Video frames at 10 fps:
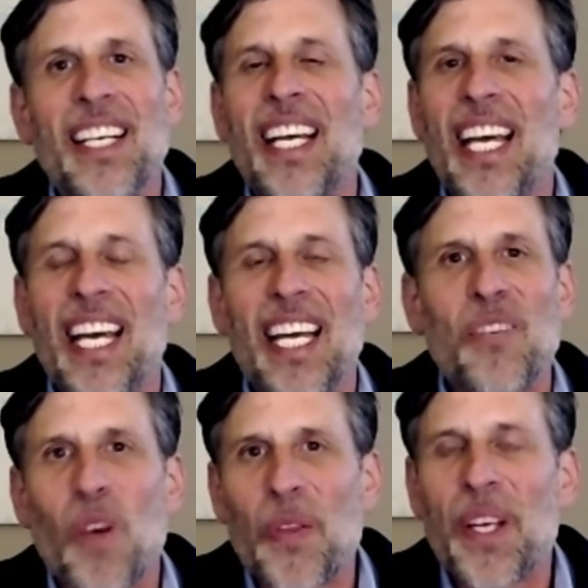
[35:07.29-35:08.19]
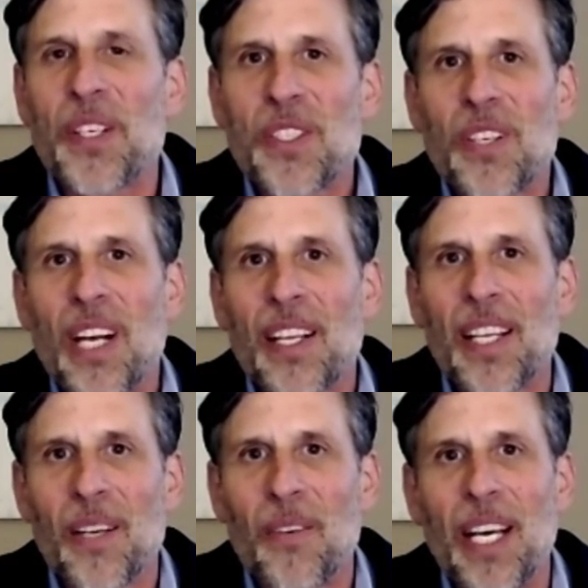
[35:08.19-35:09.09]
and what they're
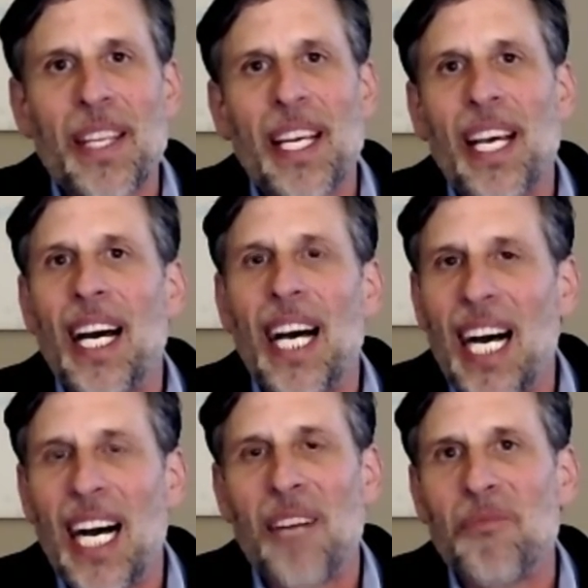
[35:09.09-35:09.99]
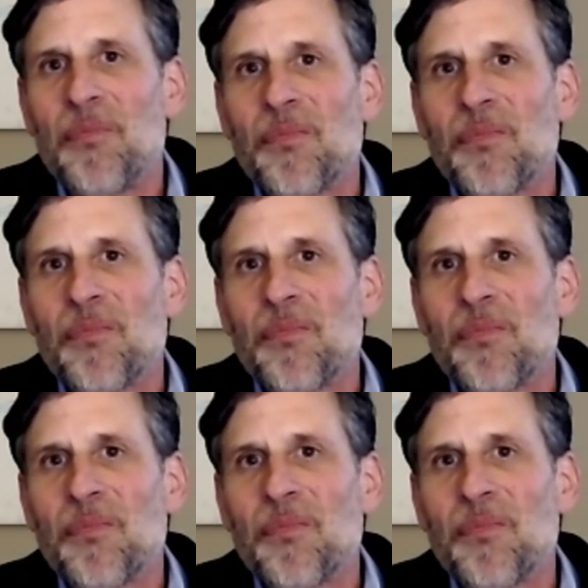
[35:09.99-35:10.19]
struggling with. Um,